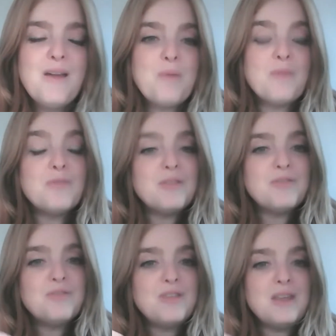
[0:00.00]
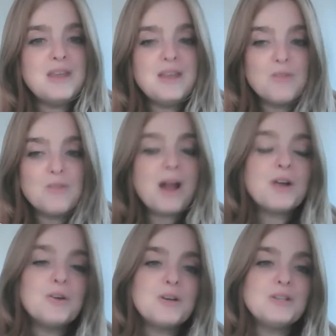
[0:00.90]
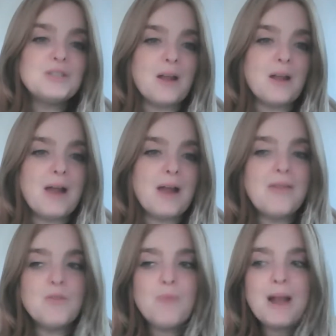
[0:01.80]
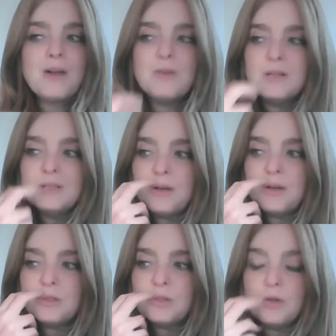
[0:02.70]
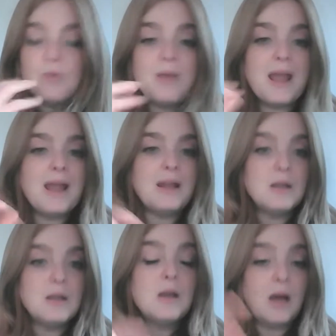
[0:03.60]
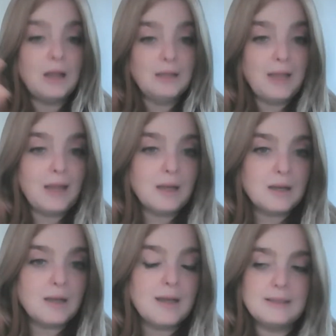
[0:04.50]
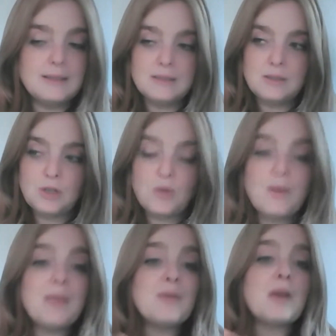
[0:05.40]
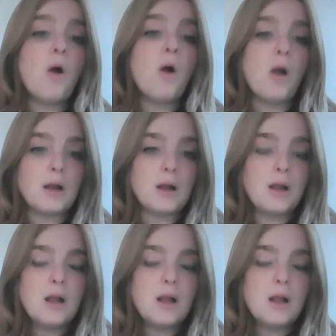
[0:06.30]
but the the record is there and the record is there to create a link it's to create that arc